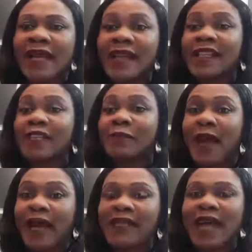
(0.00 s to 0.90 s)

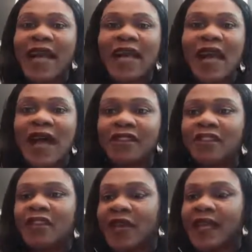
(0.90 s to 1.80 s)
smiles and laughs
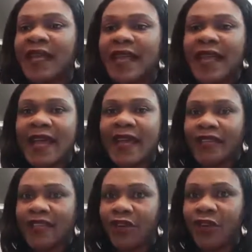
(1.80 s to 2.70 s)
suddenly,
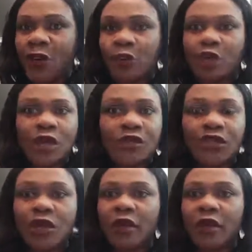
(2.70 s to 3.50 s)
you know, doesn't talk,